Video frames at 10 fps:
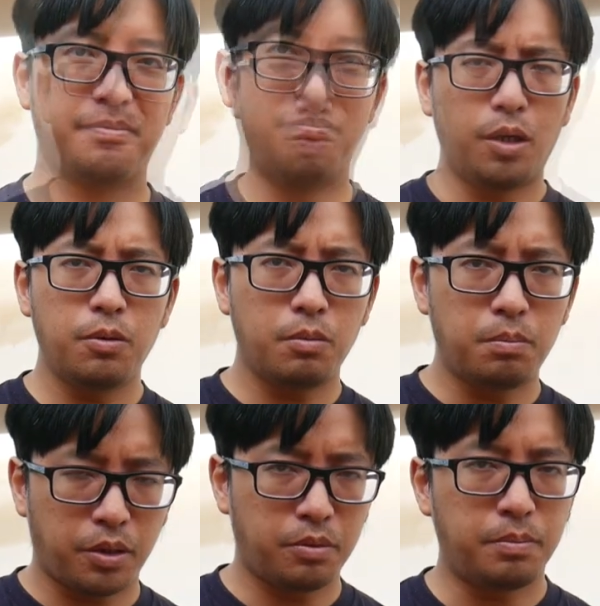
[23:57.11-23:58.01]
While
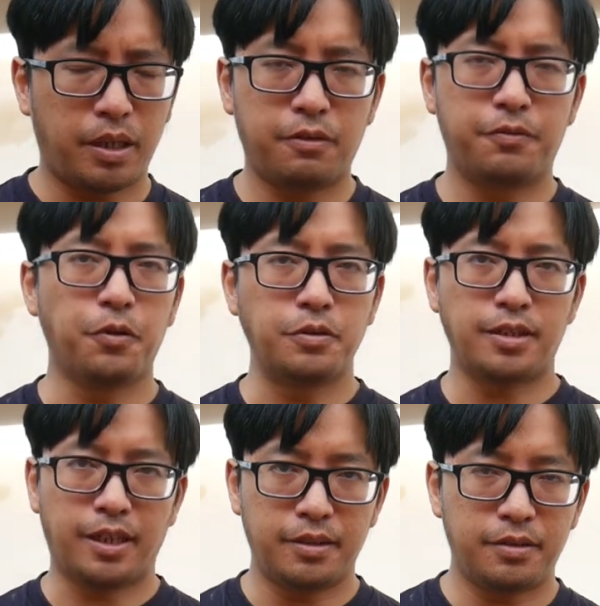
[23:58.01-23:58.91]
modern battlefields
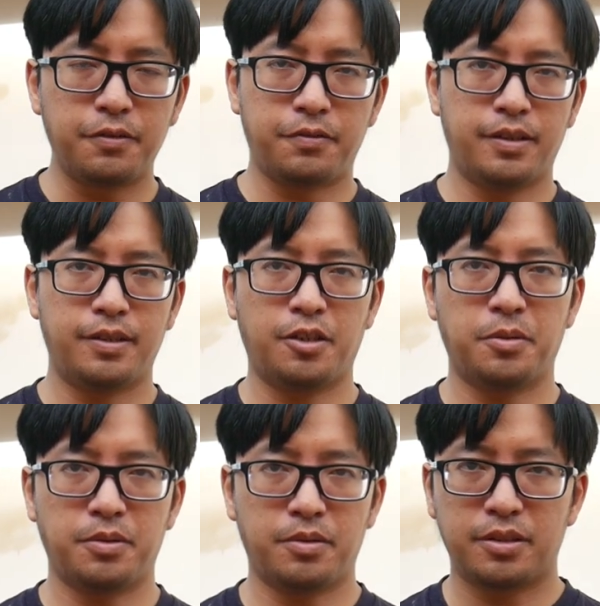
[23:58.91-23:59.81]
are different in
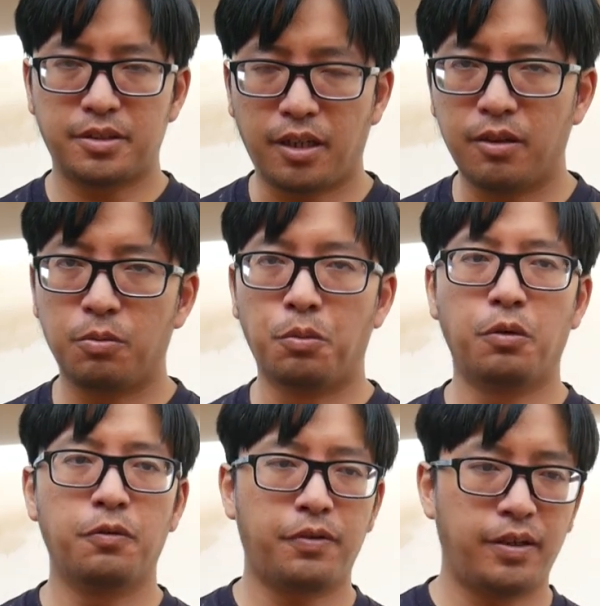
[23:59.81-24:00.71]
terms of the style of
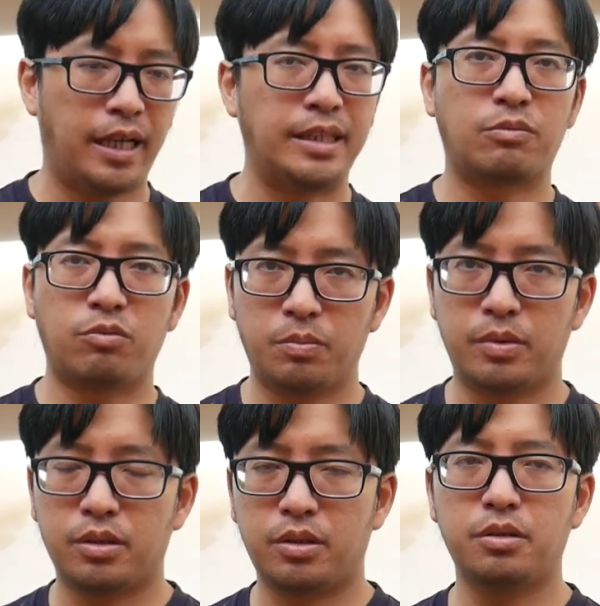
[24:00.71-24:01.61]
warfare and
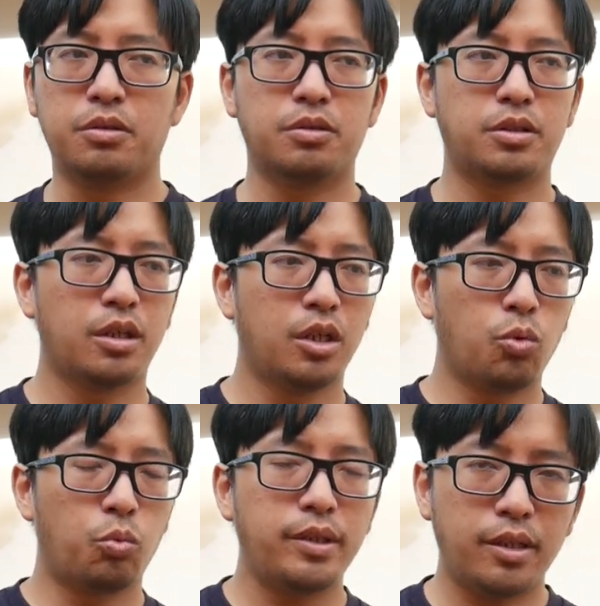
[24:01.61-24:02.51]
equipment used,
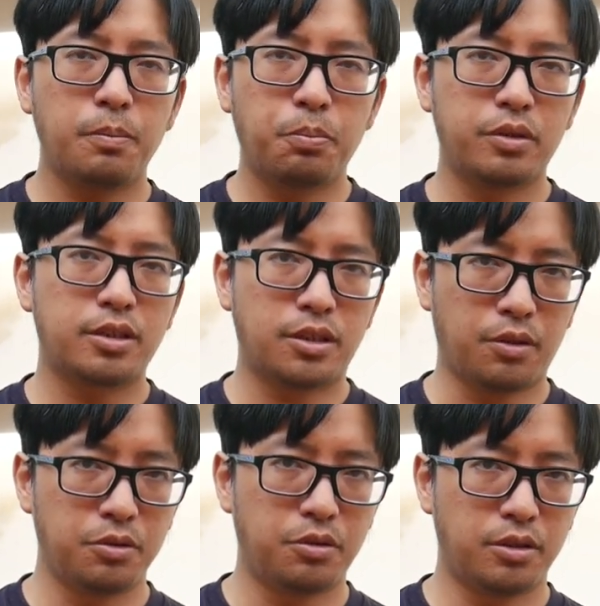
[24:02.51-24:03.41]
we then put
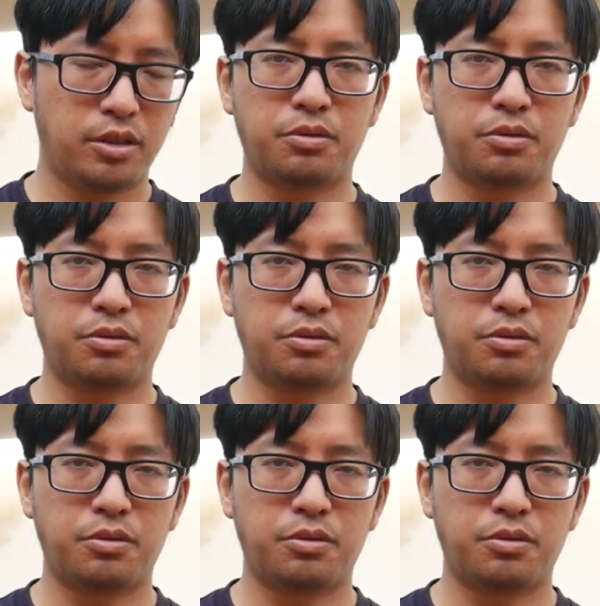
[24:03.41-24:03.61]
soldiers